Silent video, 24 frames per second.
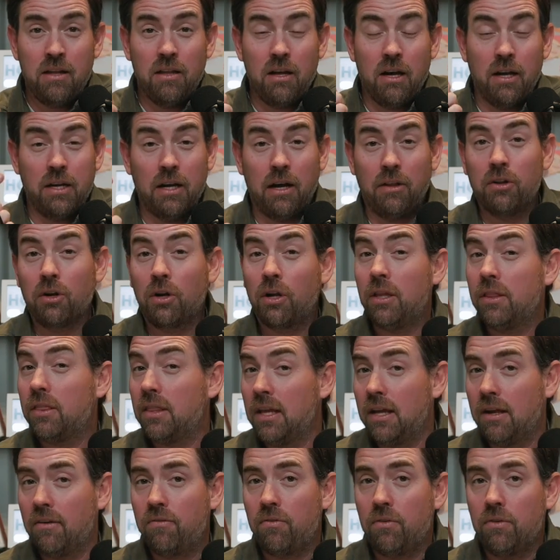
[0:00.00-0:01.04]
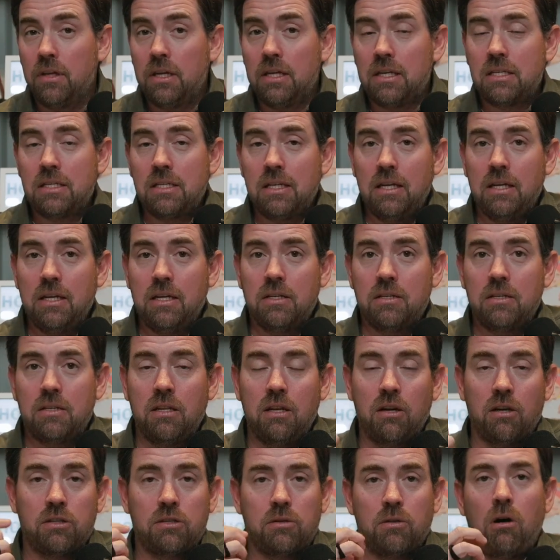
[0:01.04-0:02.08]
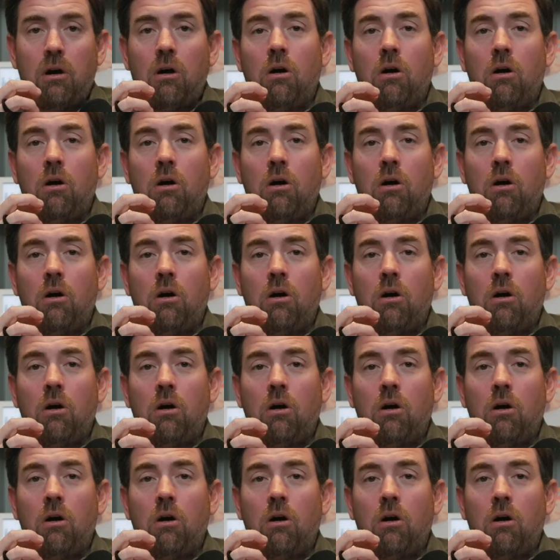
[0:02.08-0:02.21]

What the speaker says: Another good thing for this is there's